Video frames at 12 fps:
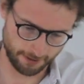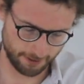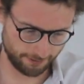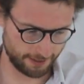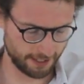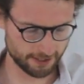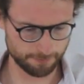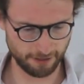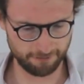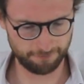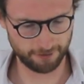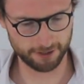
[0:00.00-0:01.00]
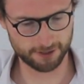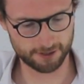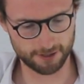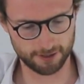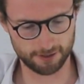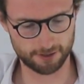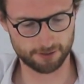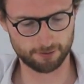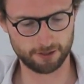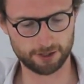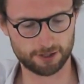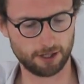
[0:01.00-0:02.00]
And there's my first
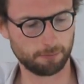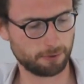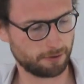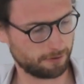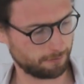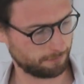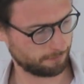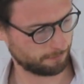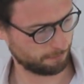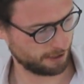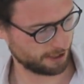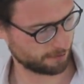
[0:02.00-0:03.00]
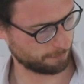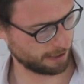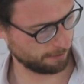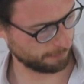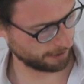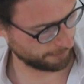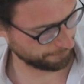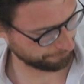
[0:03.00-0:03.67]
scrunched up piece of paper.